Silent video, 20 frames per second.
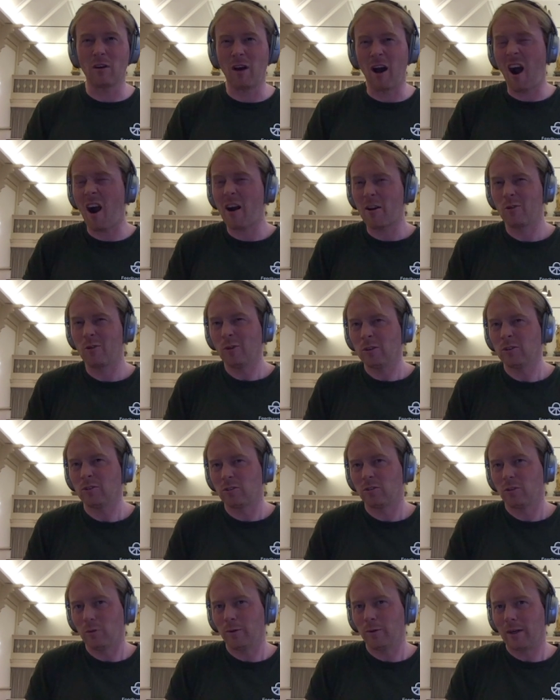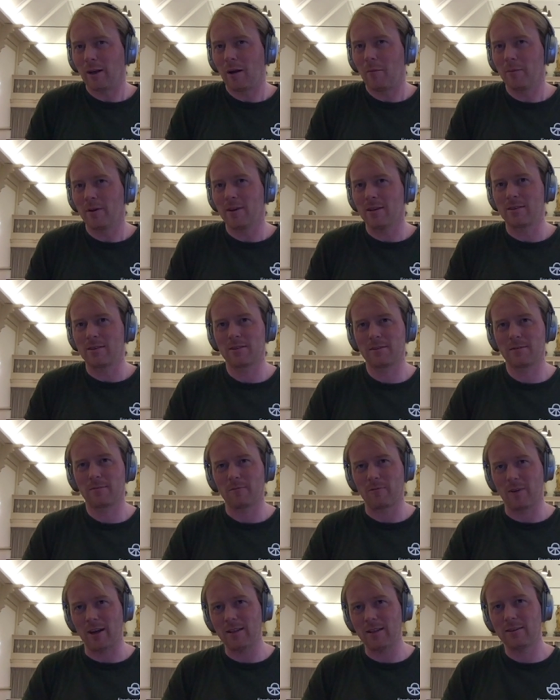are not software companies,
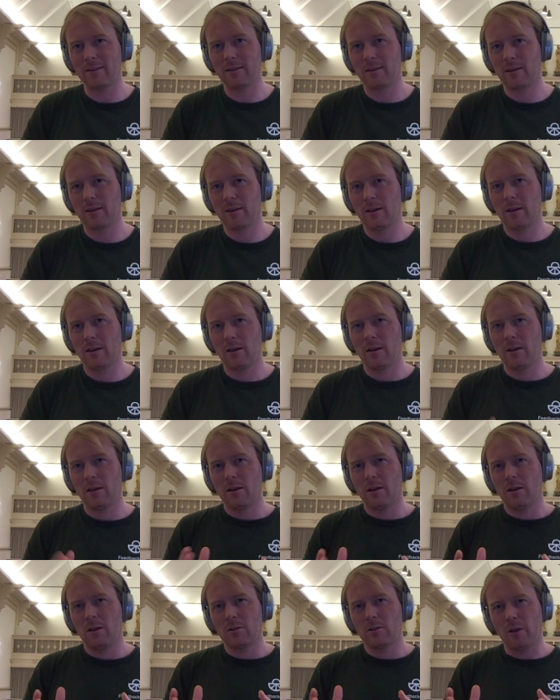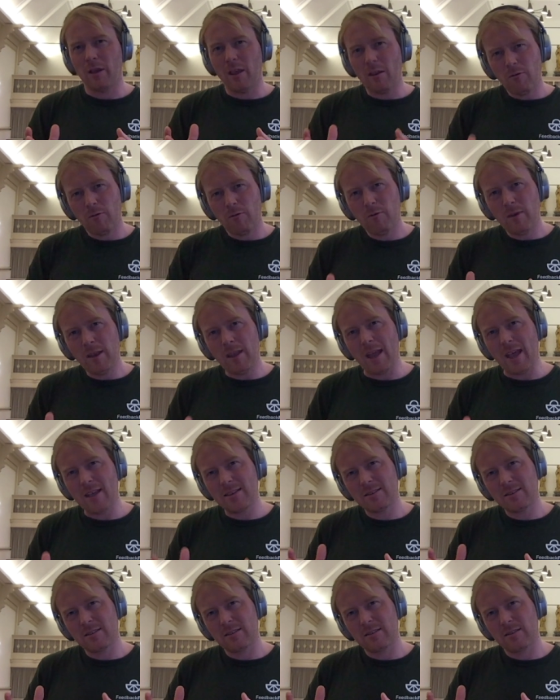right? So if we
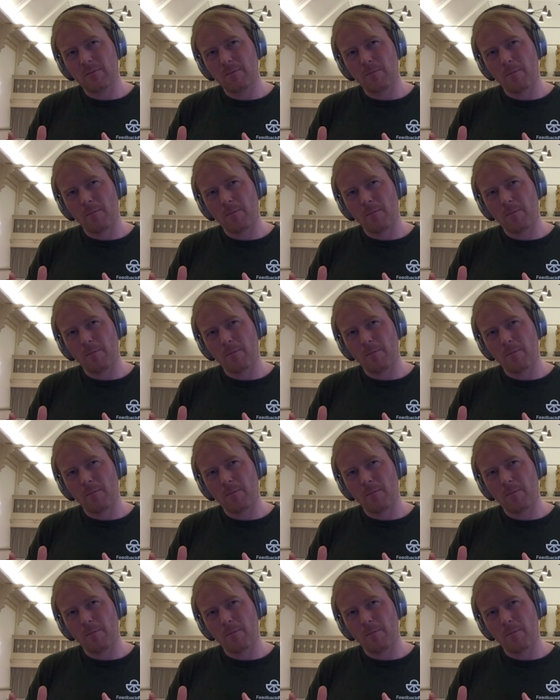as